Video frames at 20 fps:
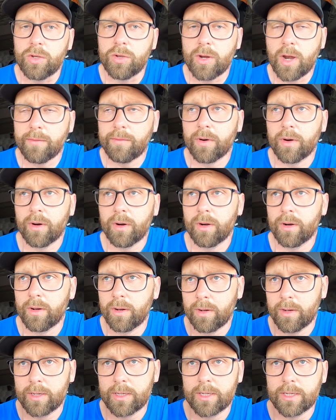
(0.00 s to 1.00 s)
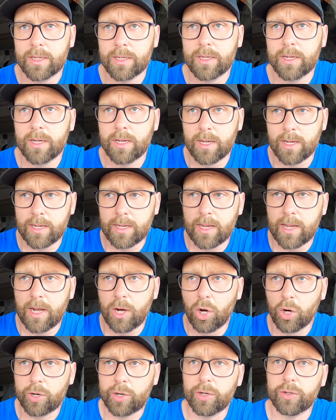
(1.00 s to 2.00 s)
you never
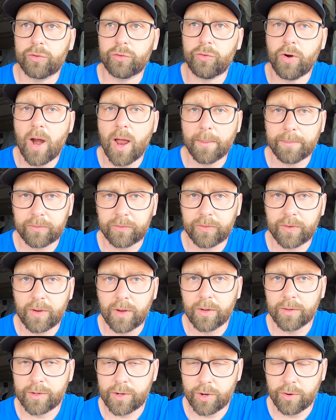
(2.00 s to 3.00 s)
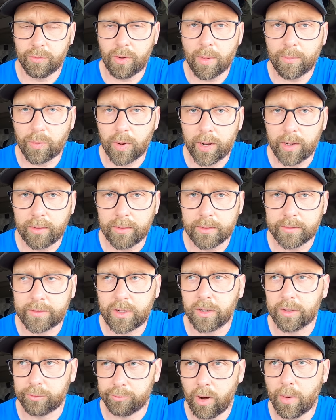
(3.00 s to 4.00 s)
hook your straps onto your rub rail.
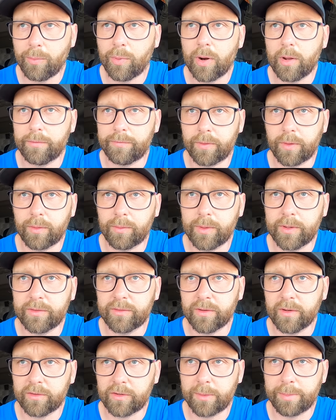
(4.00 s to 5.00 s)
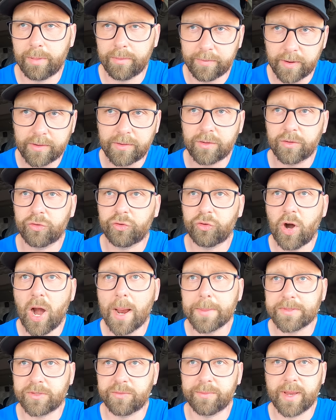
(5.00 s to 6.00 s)
It's called a rub rail for a reason. It's to prevent your
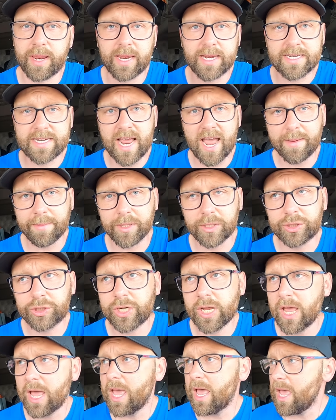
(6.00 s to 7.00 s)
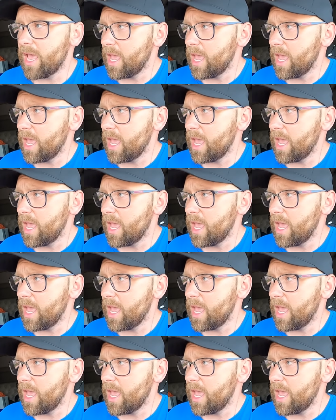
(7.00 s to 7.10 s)
straps from getting damaged.